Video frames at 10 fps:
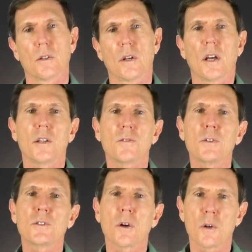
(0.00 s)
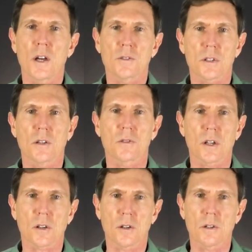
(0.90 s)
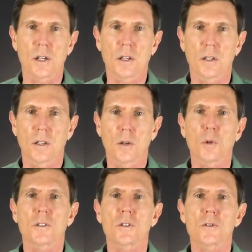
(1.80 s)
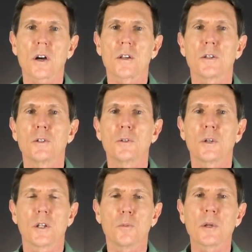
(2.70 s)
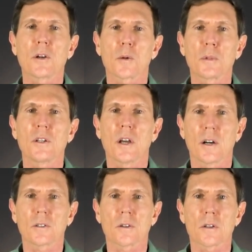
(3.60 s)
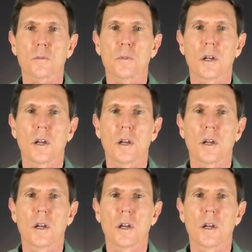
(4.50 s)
And if you don't have SoundCheck already and want to try the new ePRB algorithm,